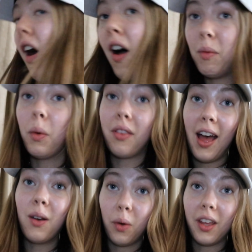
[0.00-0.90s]
I was
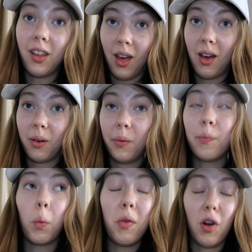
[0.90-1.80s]
that annoying girl
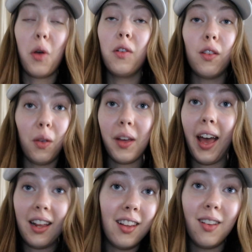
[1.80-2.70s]
with loads of
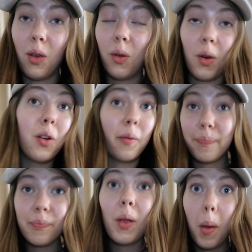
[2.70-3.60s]
suitcases who couldn't
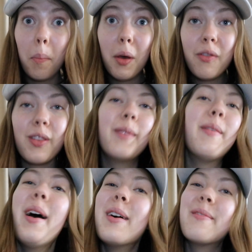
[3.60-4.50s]
move them.
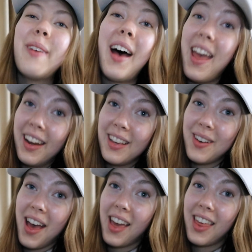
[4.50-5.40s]
But
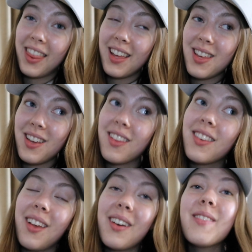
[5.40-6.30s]
anyway, thank you
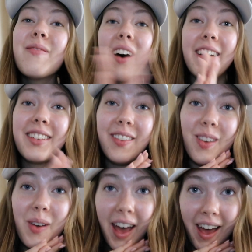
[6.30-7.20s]
so much if
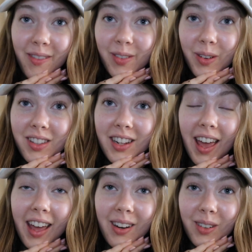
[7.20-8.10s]
you have to the
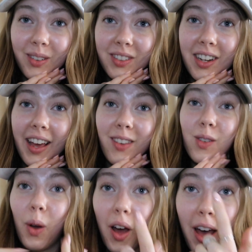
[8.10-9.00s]
end of today's
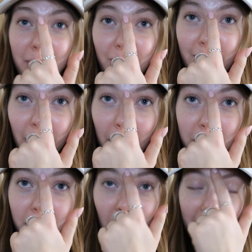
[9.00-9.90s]
vlog. I'm so
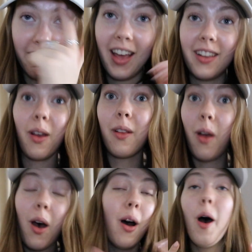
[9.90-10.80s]
shiny, that is,
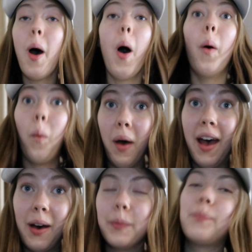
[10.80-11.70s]

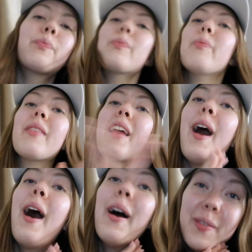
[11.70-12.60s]
wow.
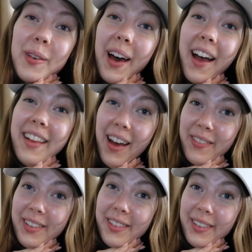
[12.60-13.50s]
I hope you guys
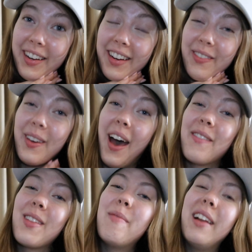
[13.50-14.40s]
have enjoyed and if you
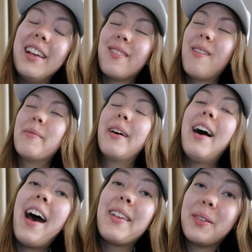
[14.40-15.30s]
have then please remember
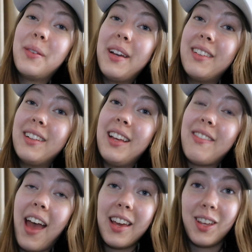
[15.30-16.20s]
as always to leave
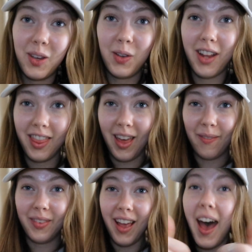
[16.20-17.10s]
it a huge
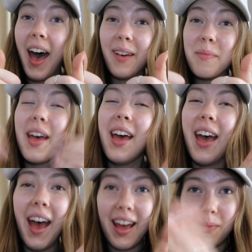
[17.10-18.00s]
thumbs up
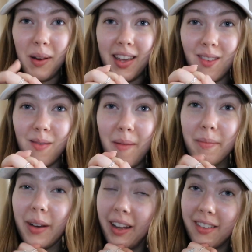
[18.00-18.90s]
and please
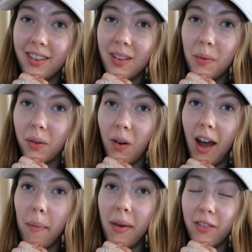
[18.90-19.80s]
remember to
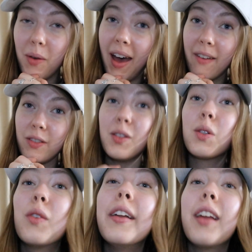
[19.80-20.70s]
subscribe if you haven't
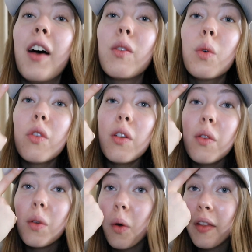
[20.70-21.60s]
already. I've also
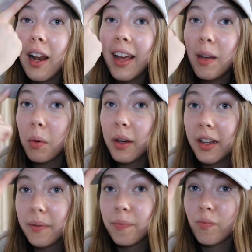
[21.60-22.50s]
still got the label
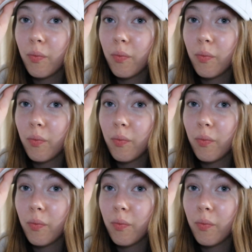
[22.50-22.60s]
in.